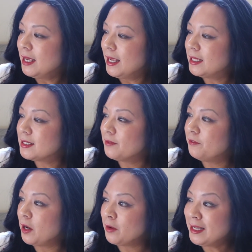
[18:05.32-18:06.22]
it's
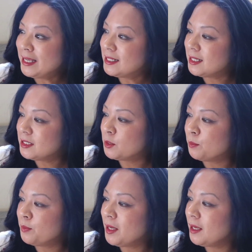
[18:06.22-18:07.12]
very easy to
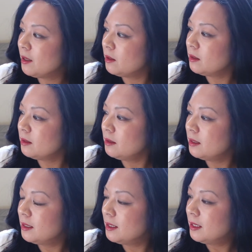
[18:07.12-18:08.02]
peel.
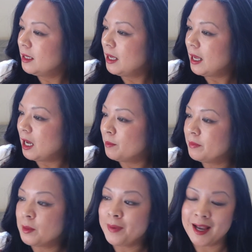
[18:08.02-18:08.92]

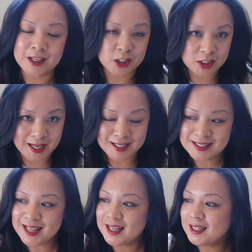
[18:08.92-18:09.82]
The package states
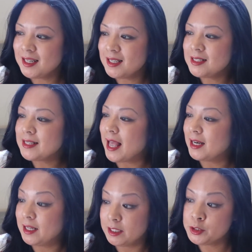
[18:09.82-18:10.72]
that it is,
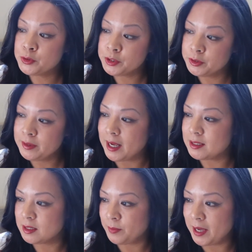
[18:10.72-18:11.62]
and it is true,
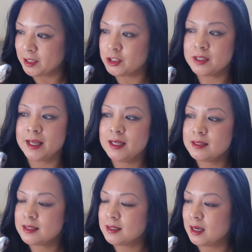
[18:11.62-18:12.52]
as the package
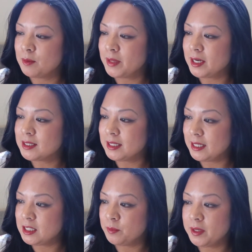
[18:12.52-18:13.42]
states, that it's an
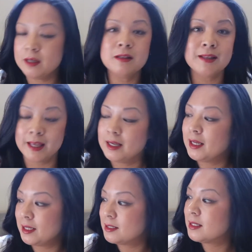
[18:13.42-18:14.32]
easy peel. It
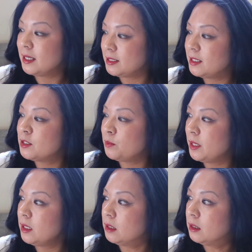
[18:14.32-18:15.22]
is easy to
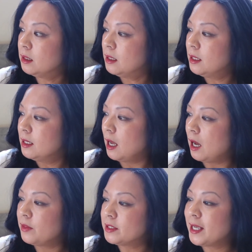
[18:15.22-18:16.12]
peel.
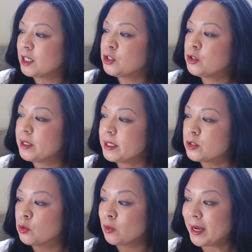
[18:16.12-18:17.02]
The texture
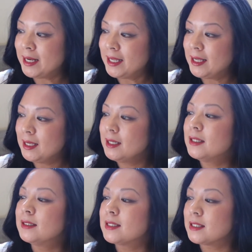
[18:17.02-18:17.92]
is grainy,
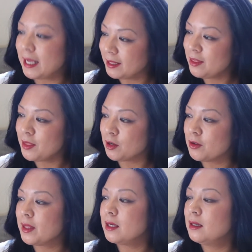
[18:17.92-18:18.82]
slightly
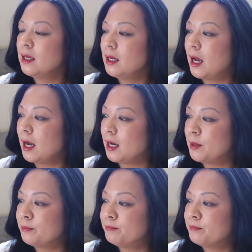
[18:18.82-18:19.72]
thicker than
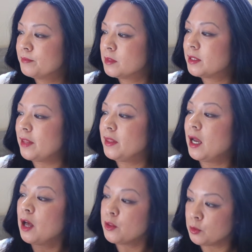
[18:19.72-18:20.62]
the
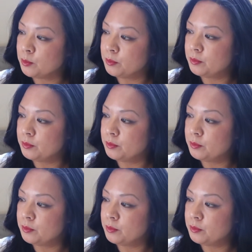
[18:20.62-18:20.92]
other